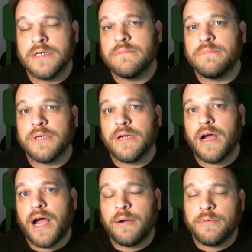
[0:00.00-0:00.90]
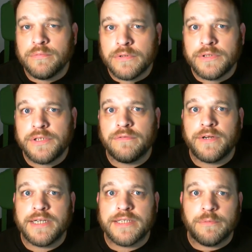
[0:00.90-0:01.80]
But I would really
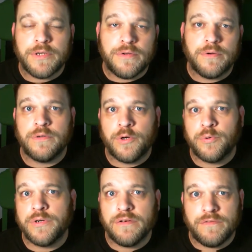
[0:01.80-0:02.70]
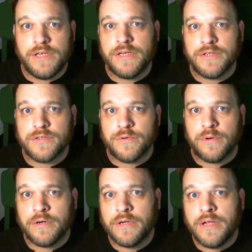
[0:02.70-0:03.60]
advise that we don't go to a convenience
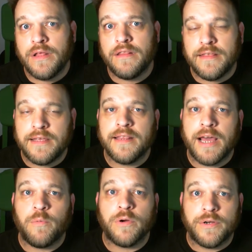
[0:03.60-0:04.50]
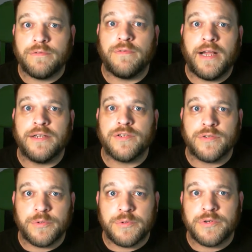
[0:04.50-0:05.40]
store thinking that we're going to find a
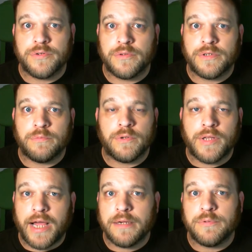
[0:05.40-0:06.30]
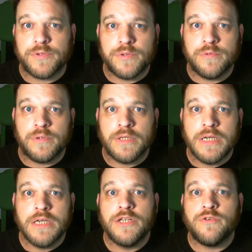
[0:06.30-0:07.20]
solution or a reliable tool
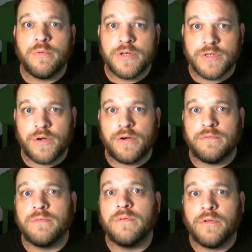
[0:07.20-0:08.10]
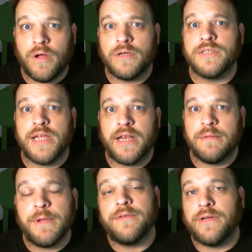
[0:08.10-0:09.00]
to resolve
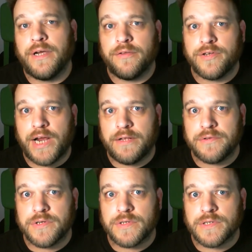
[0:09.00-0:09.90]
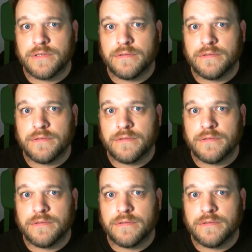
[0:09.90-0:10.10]
long-standing mental health challenges.